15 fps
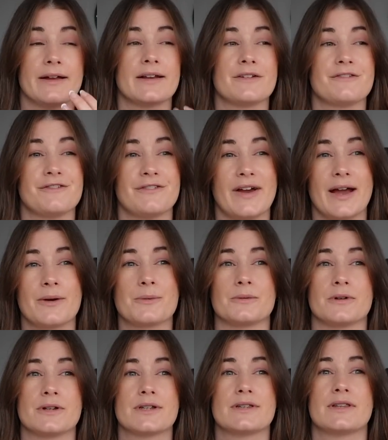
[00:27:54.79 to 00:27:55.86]
And I've
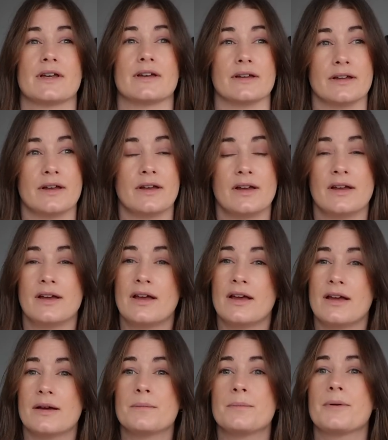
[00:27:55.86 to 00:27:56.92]
found that
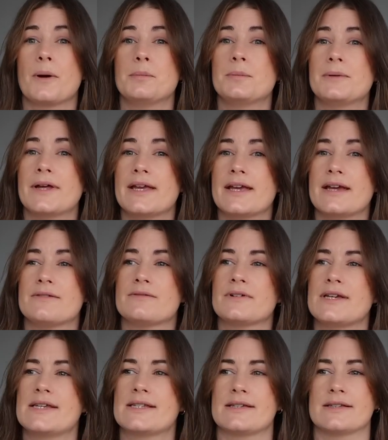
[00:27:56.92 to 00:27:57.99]
probably in
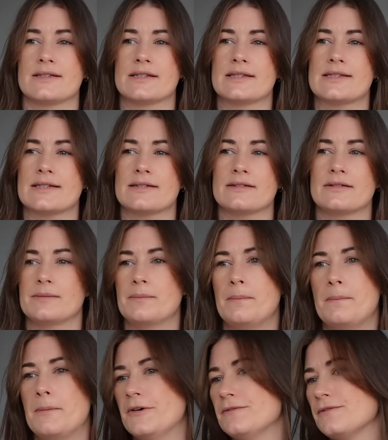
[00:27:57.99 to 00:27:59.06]
recent
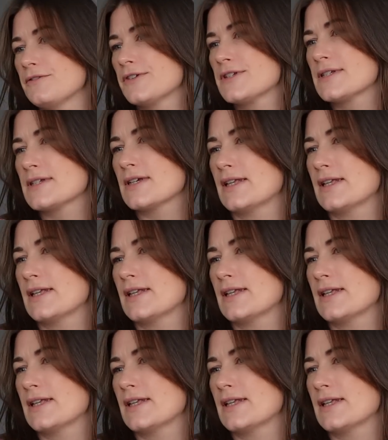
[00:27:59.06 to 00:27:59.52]
months,